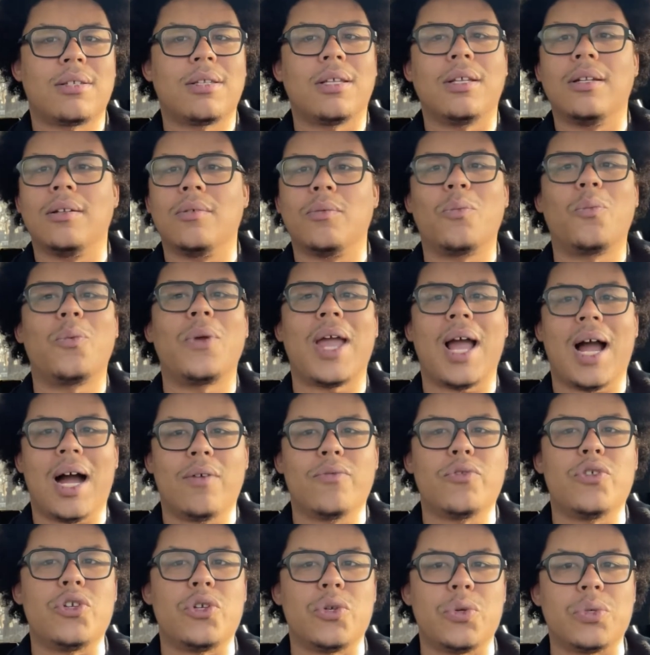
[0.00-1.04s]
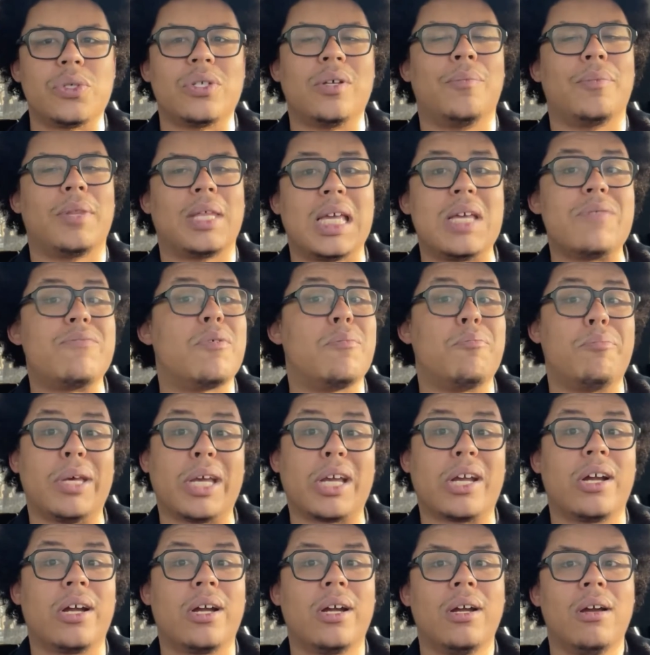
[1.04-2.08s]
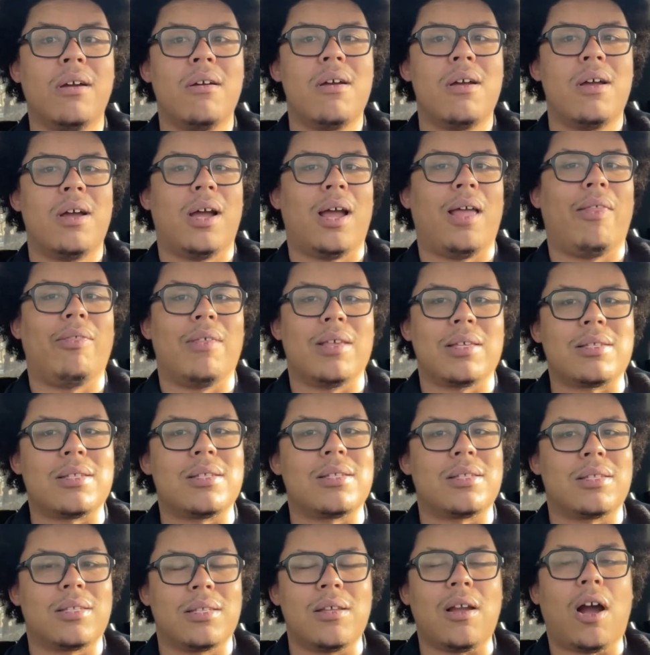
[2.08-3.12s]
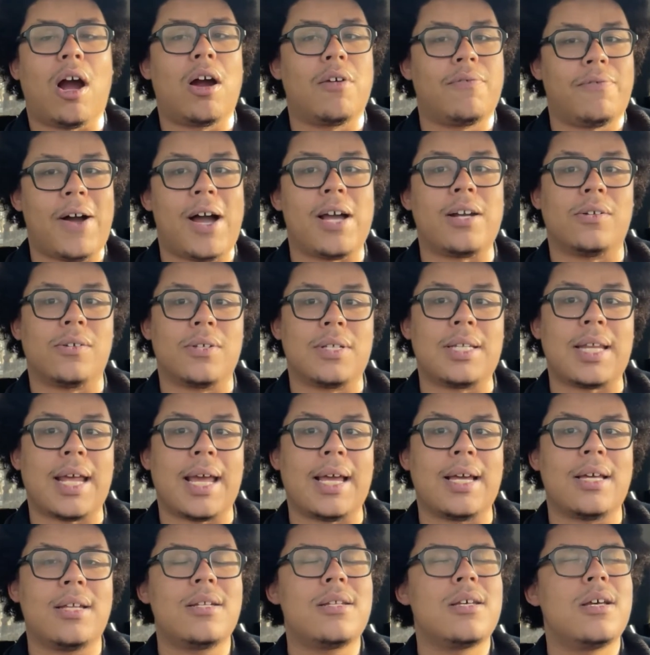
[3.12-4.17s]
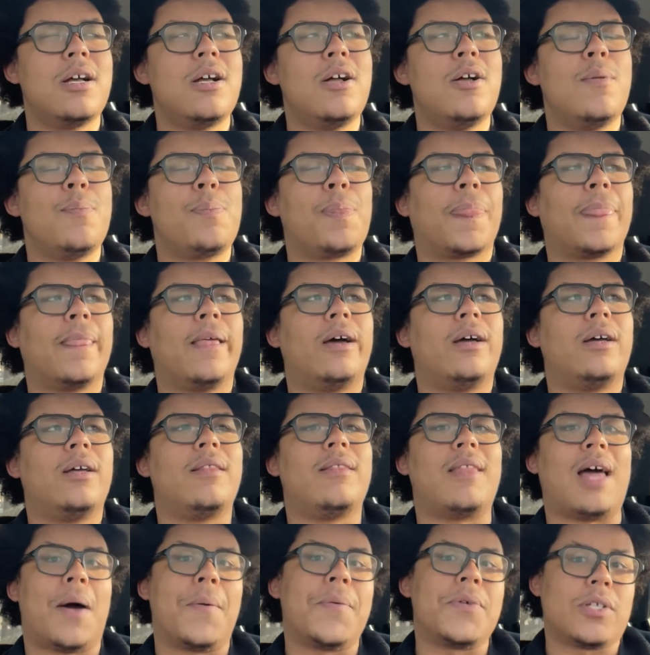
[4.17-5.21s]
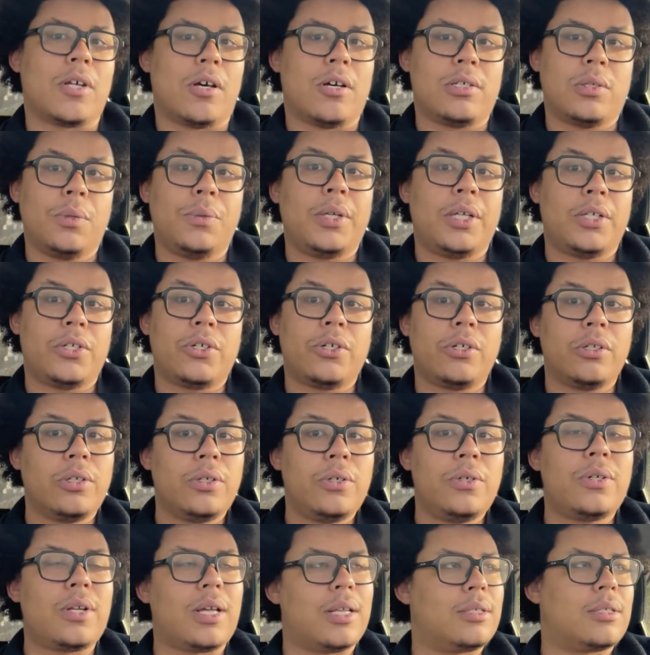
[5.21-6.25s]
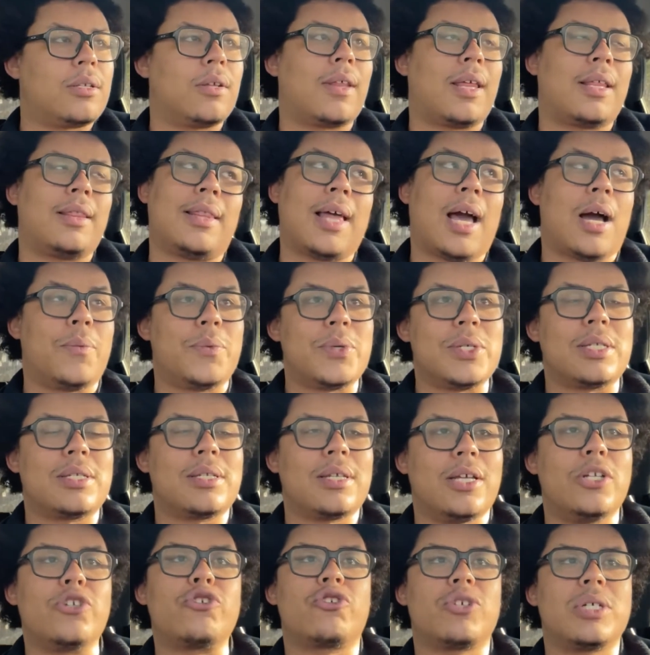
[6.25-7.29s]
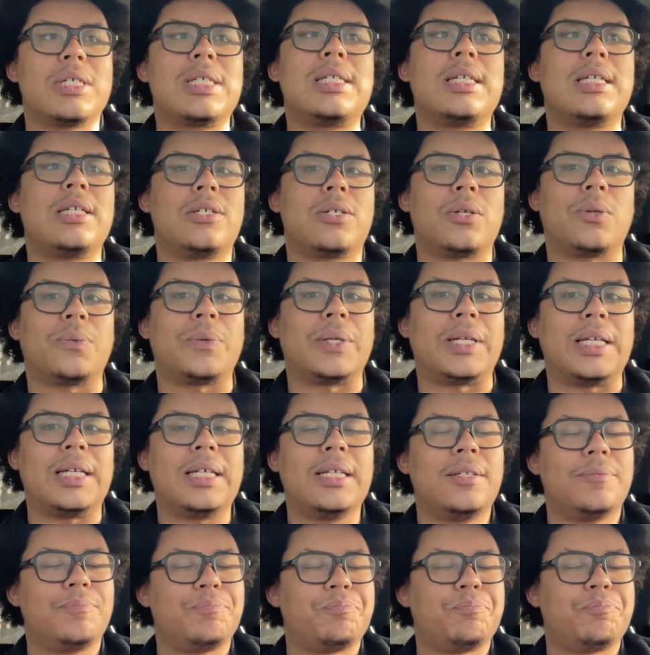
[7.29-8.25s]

then we have to do something even bigger, and this is our final stand. That was also an interlude, and so, like, that was interesting to read.